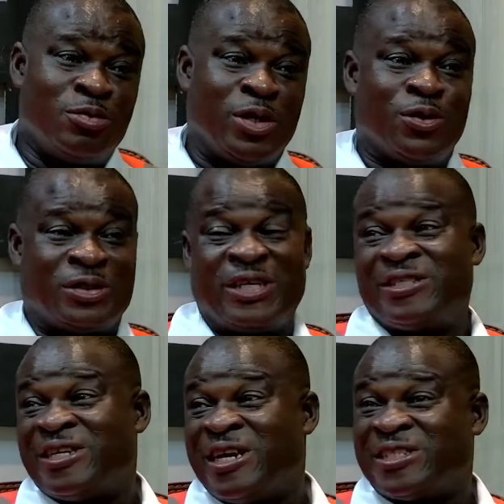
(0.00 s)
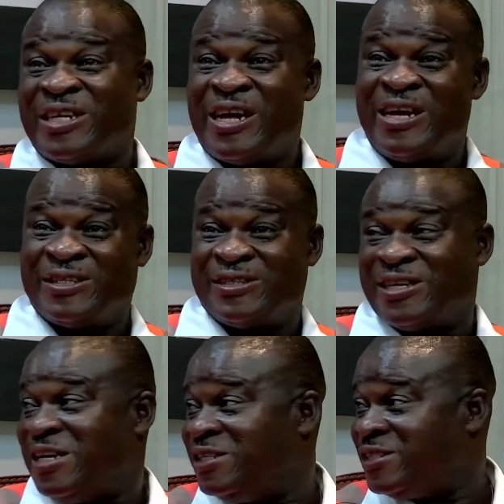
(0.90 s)
because uh-huh. it's a national
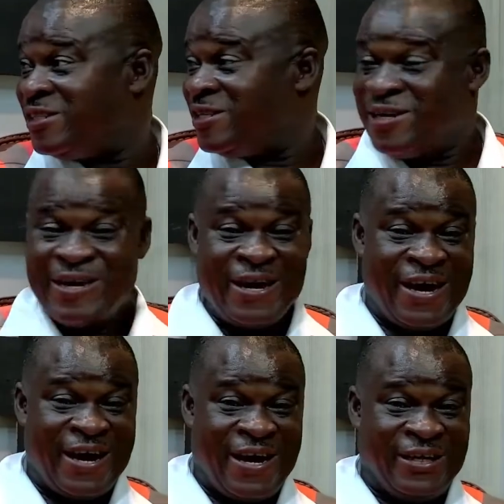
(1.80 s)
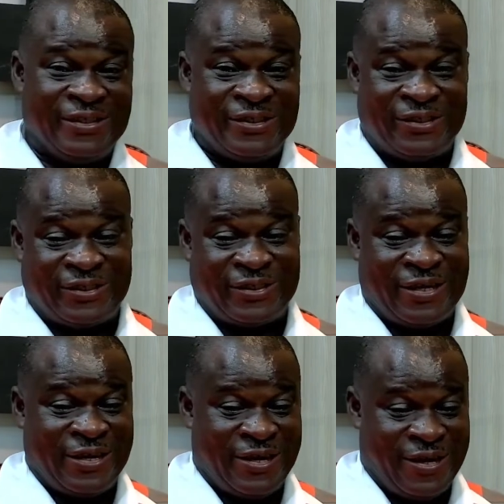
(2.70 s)
exercise. And
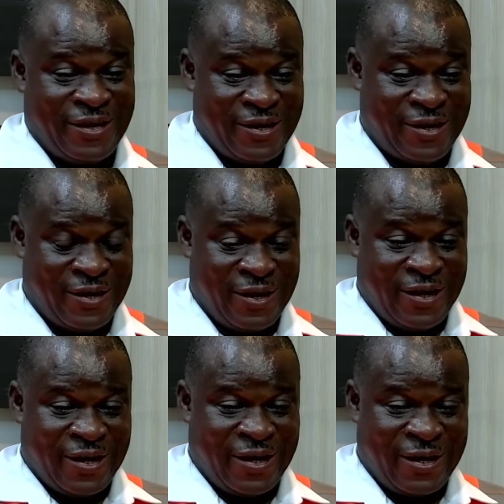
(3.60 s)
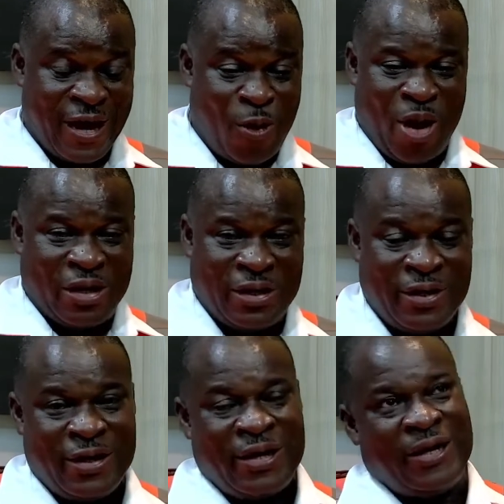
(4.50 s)
uh, that one,
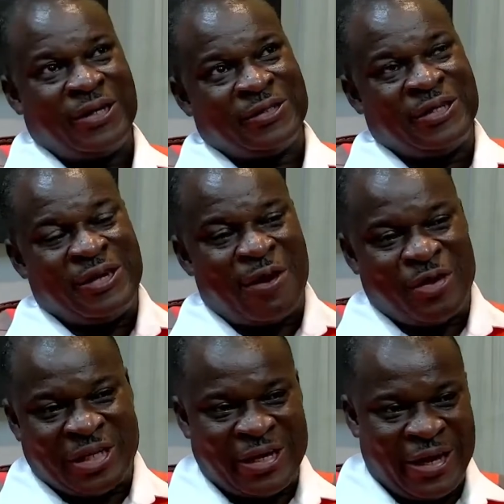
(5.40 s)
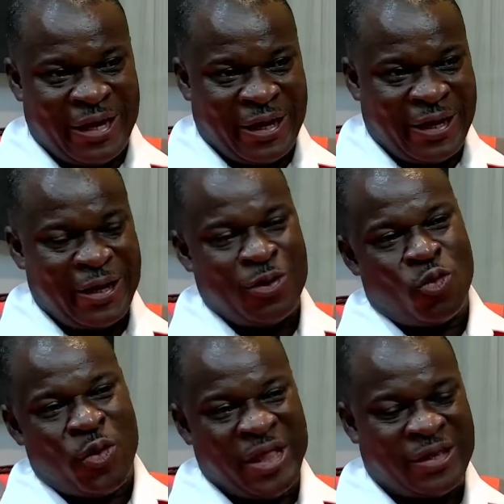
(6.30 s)
it is the director there
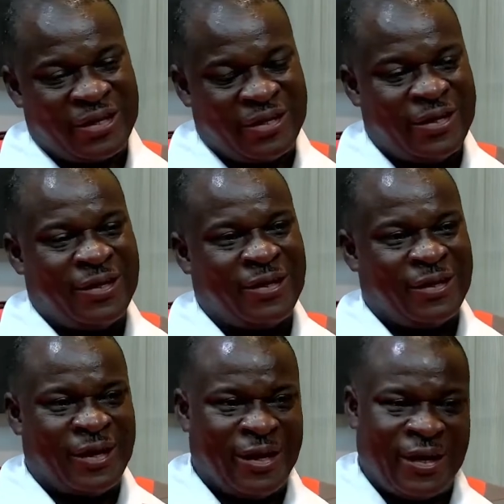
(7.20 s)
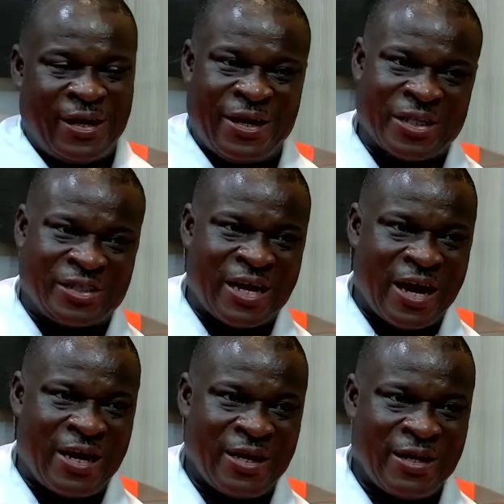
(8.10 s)
with the
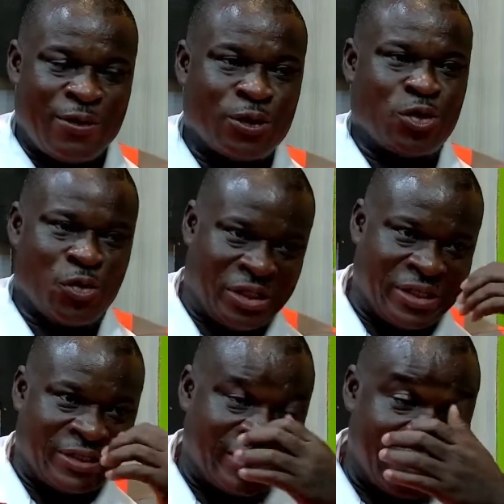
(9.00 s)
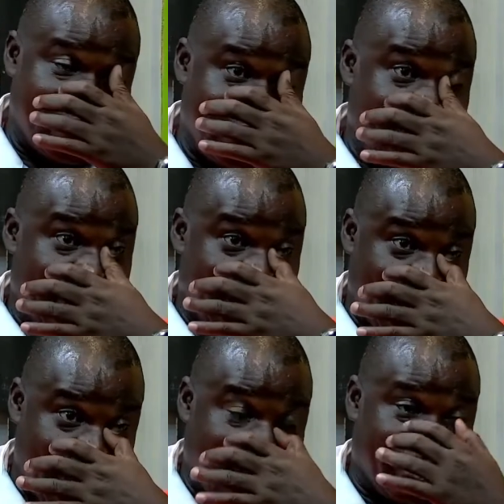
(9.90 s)
national authorities.
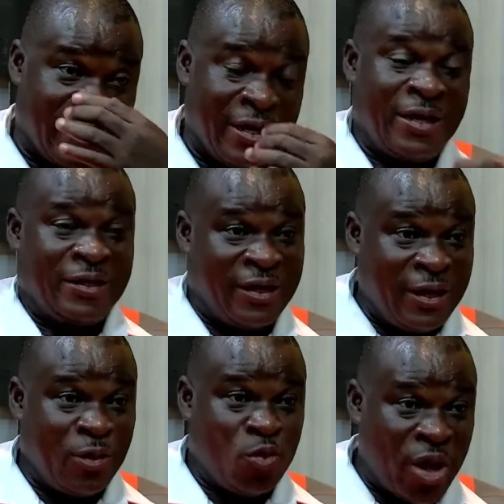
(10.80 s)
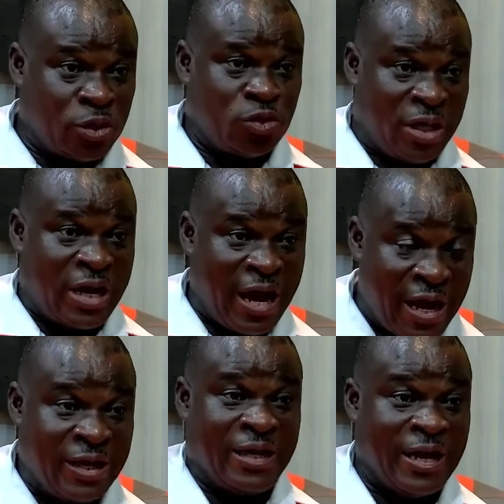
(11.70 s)
Uh, they work together
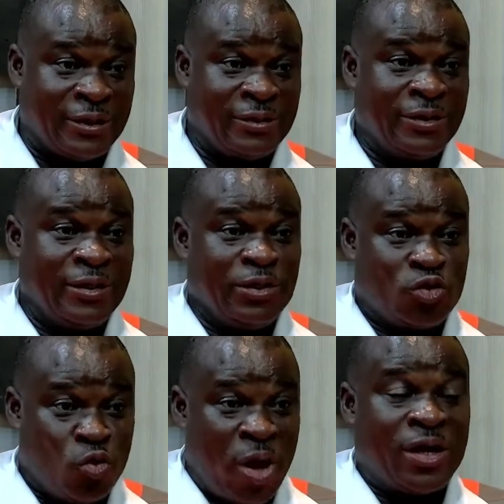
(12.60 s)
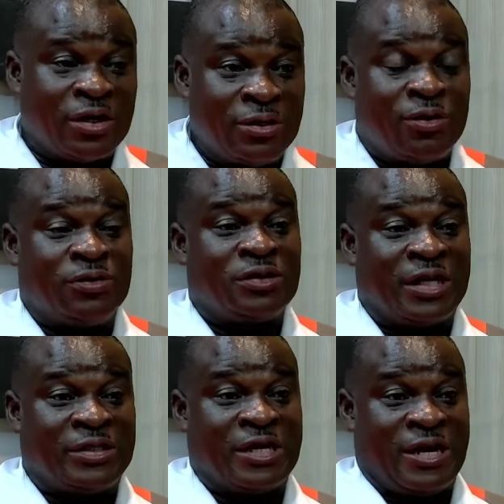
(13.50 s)
hand in hand to work on
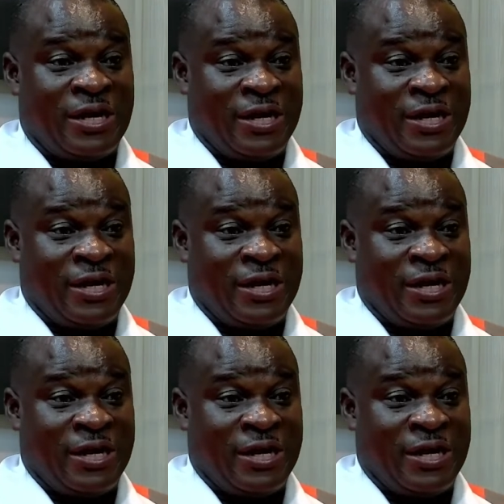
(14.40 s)
Keta